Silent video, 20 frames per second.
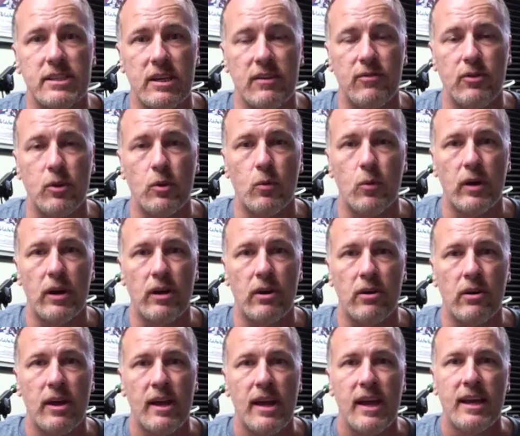if you
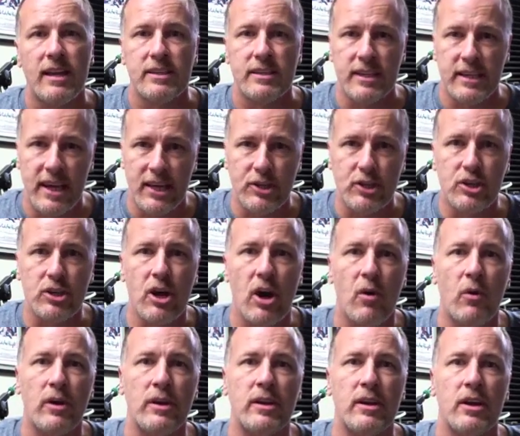will, to get you
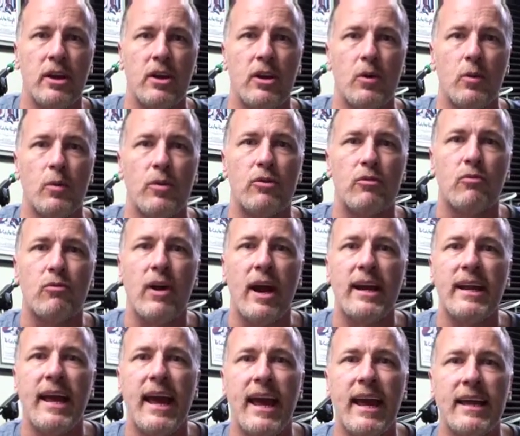going with right
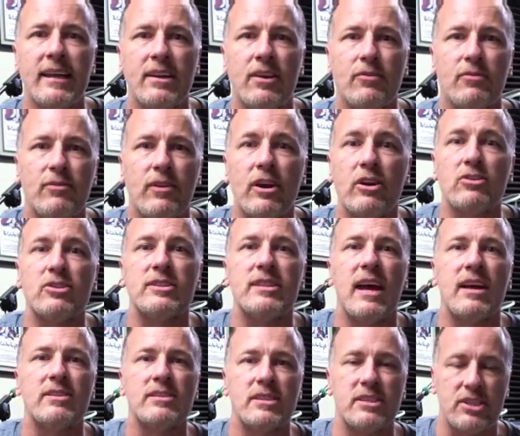hand
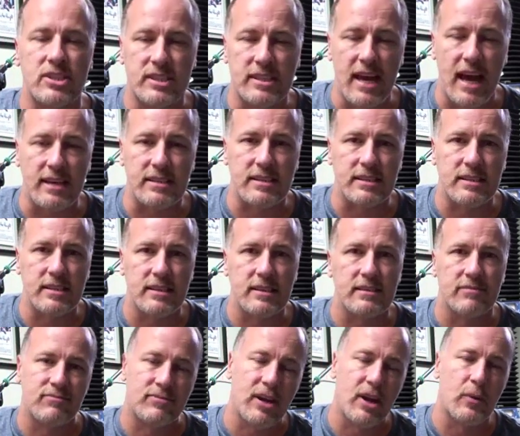fingerstyle success.
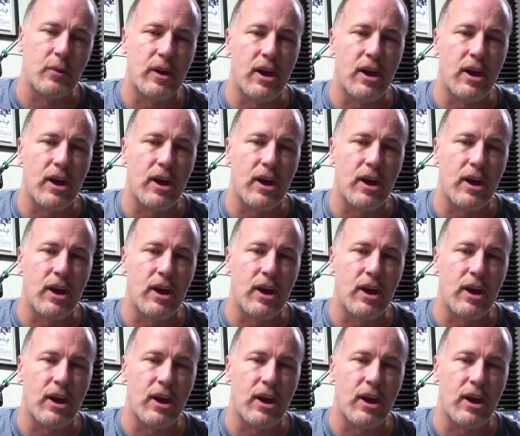Here we